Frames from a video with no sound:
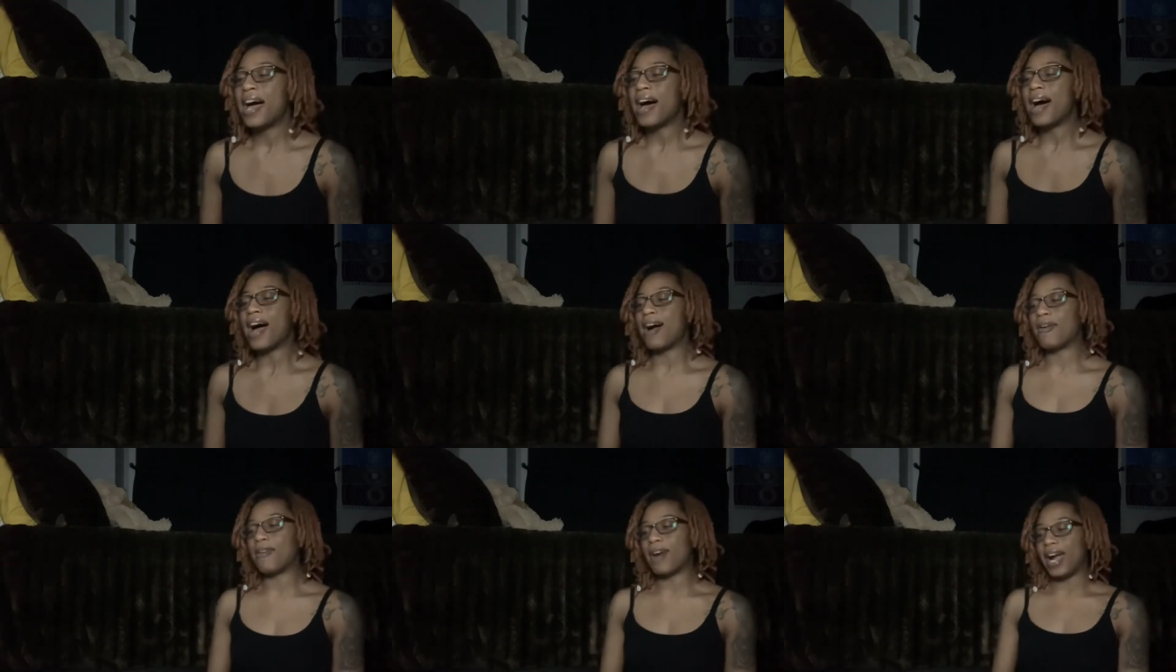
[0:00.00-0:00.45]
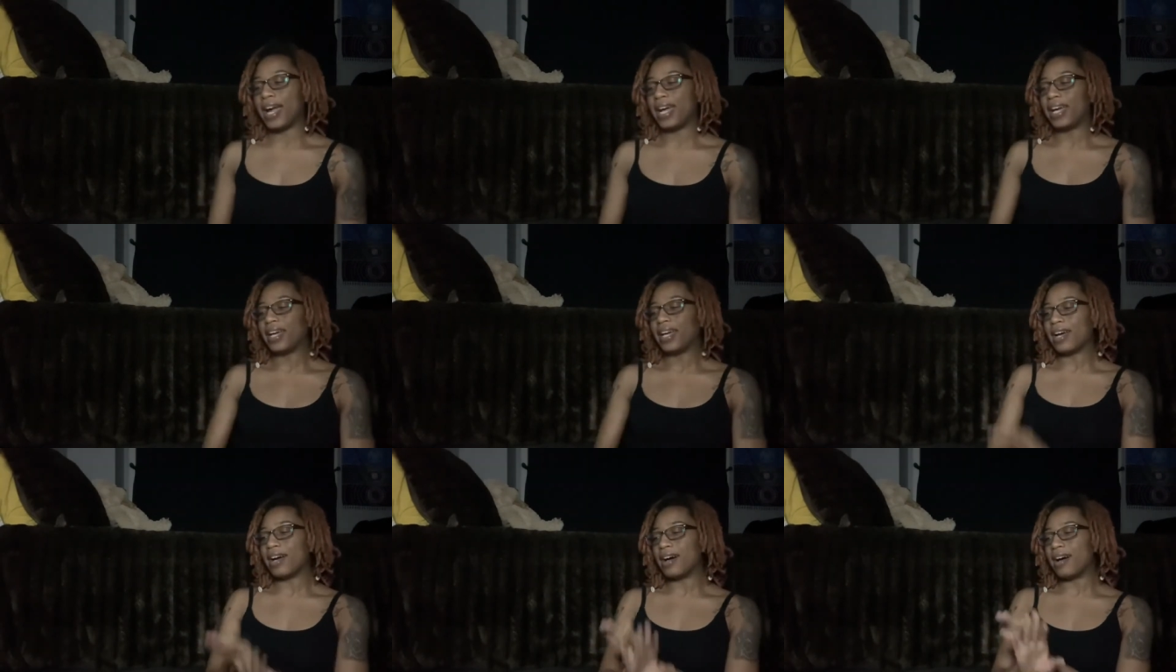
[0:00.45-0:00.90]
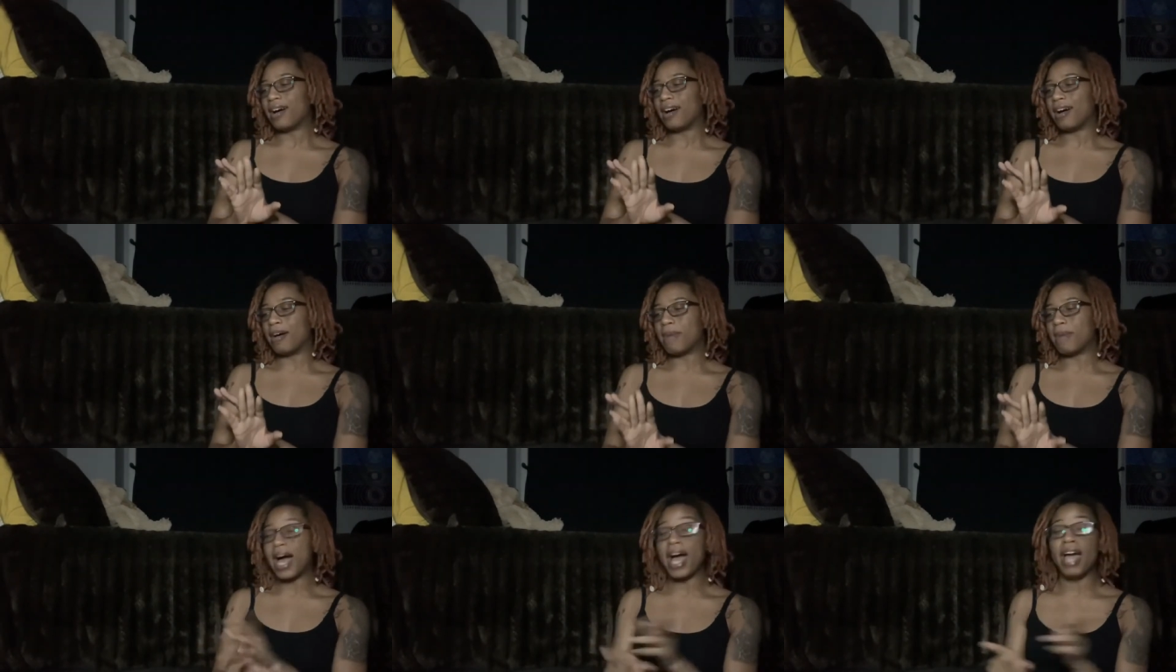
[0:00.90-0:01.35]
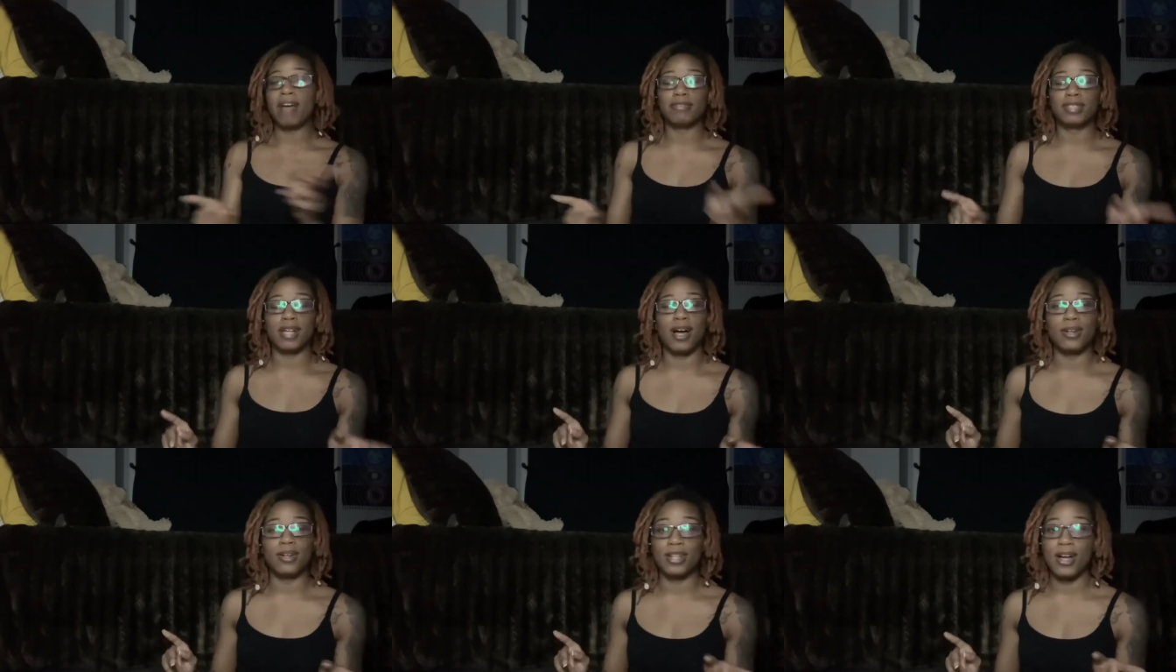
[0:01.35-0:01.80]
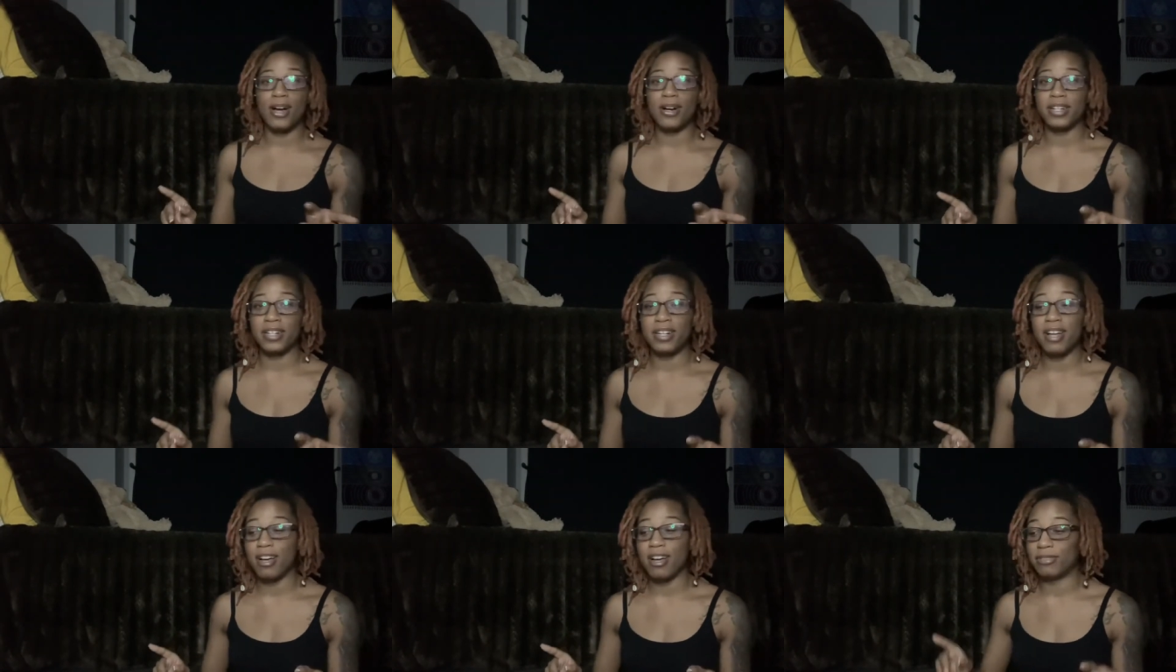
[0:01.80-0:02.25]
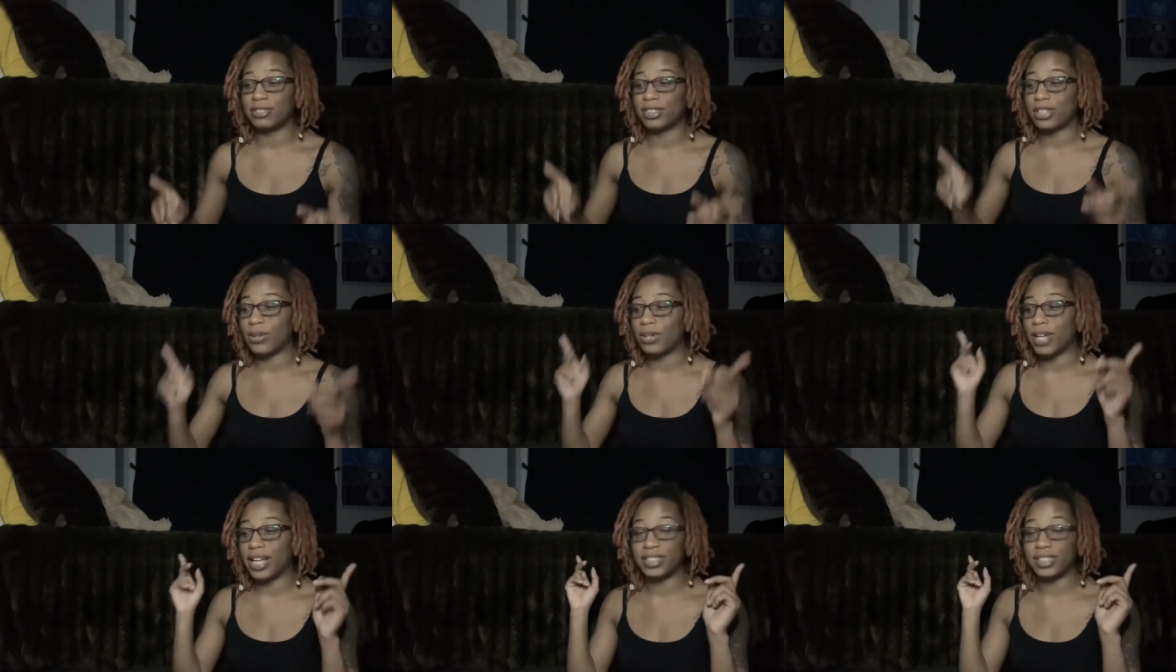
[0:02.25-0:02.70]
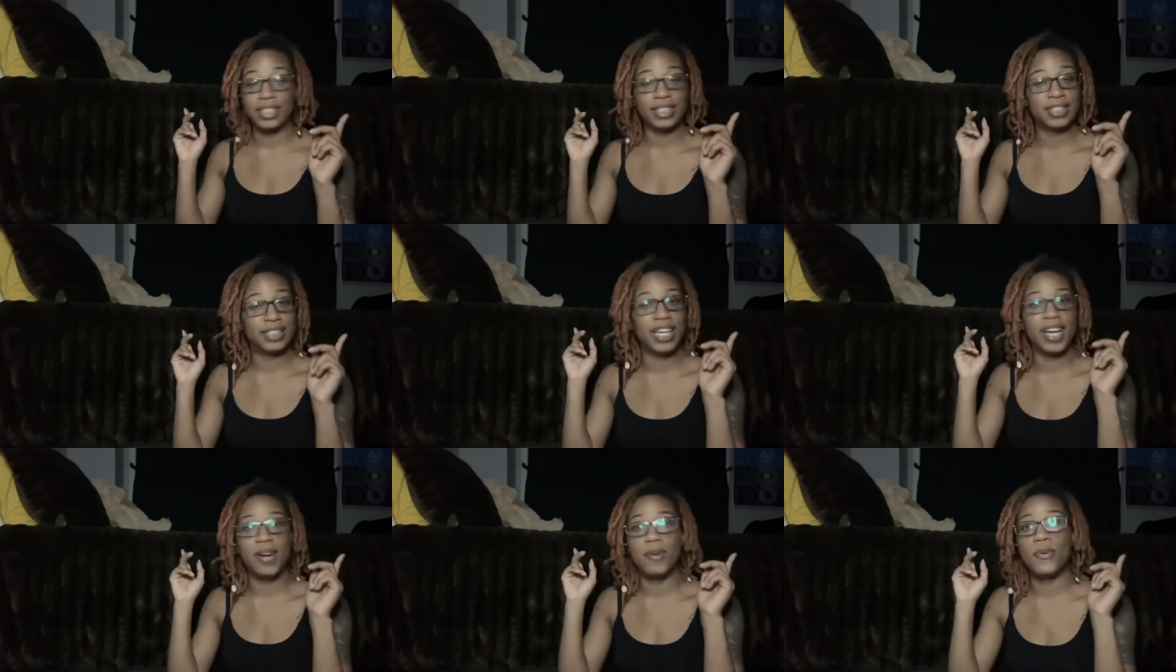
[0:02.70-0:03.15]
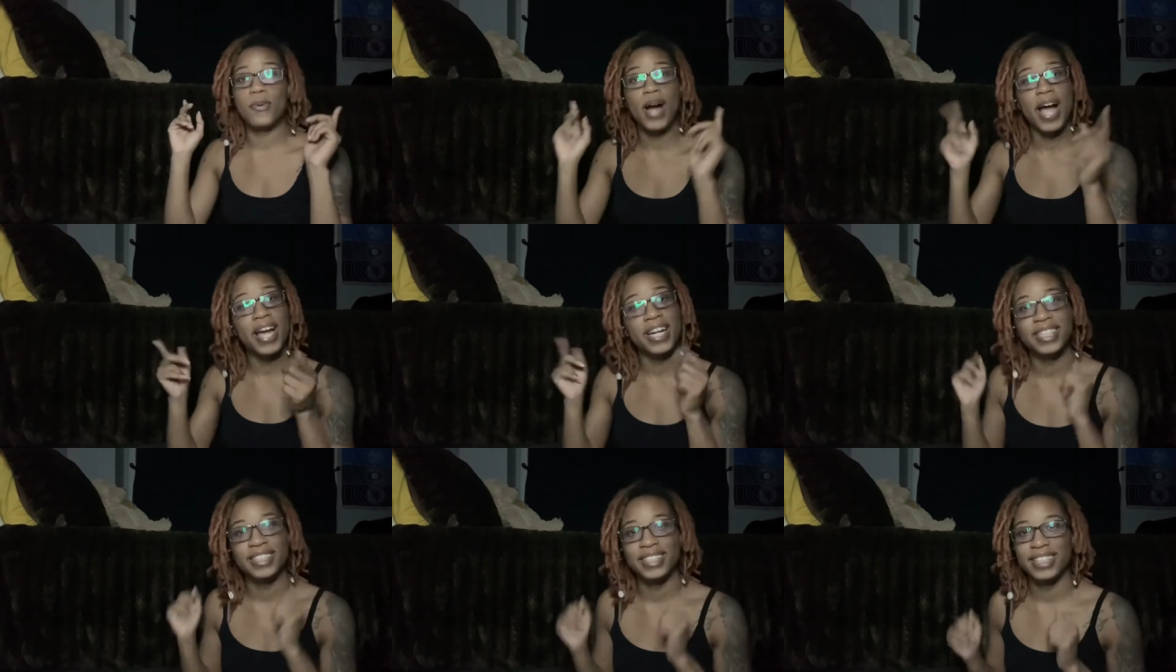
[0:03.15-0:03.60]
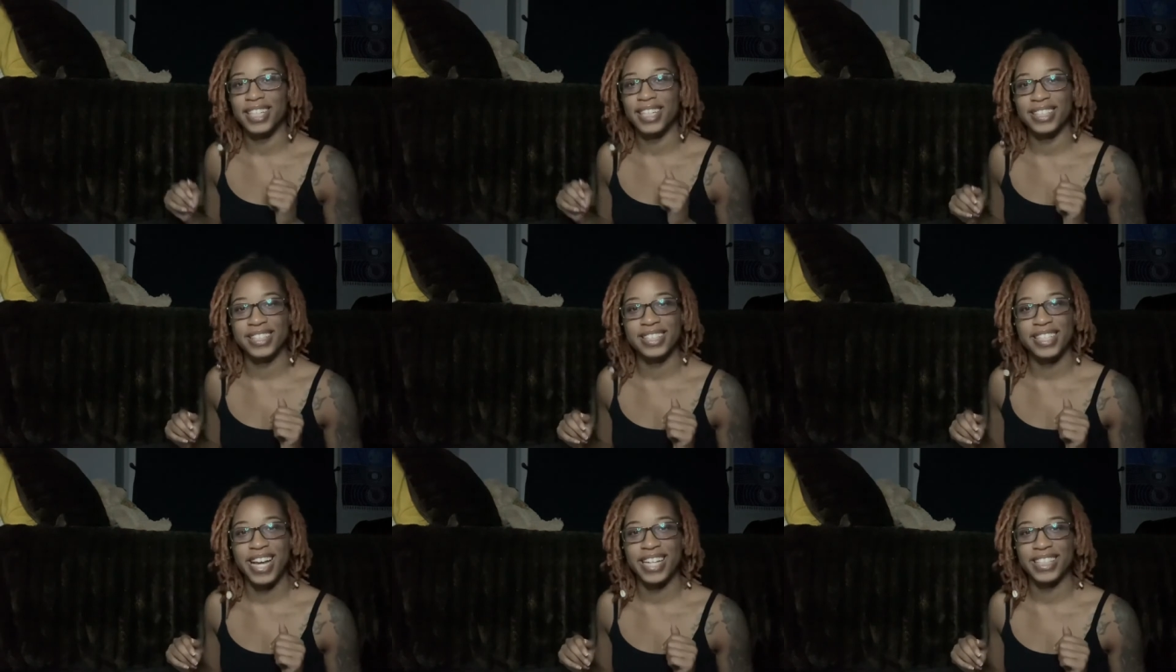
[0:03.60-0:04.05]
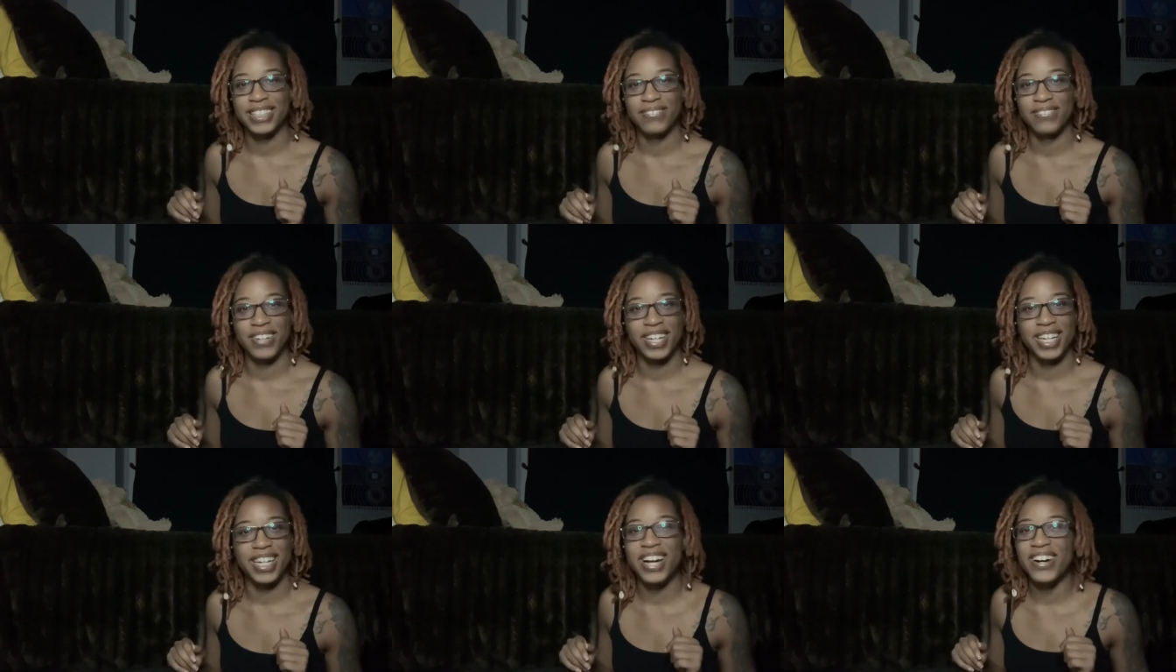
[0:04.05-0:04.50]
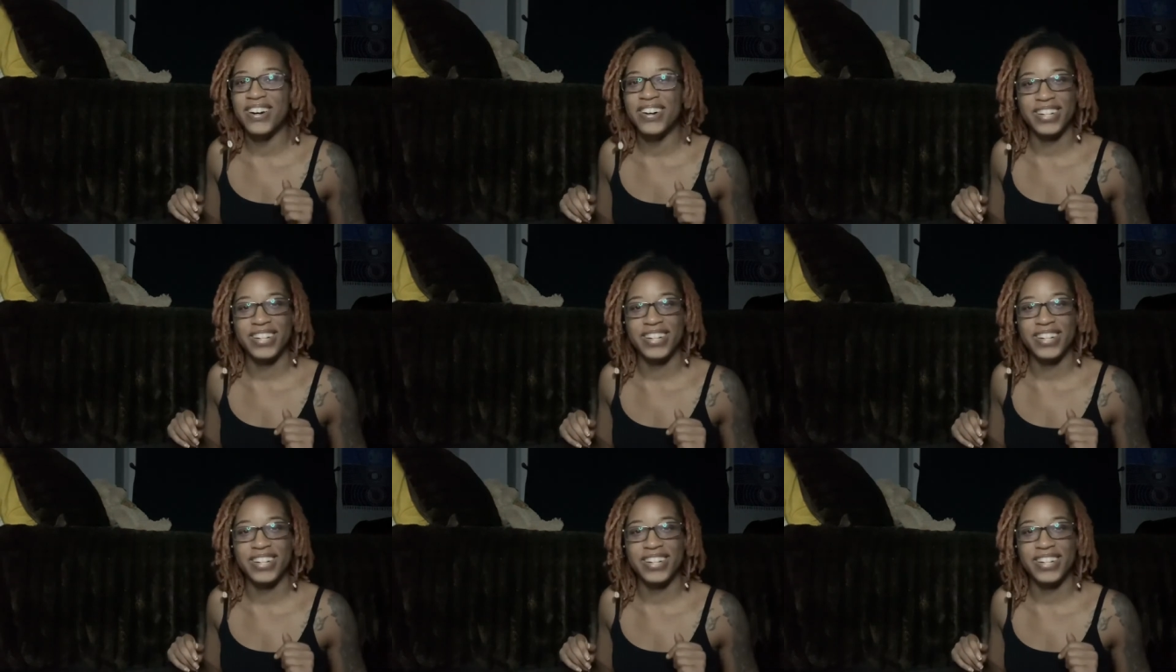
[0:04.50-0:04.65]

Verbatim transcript: All right. Um, I have talked long enough, so let's just get right into this next video,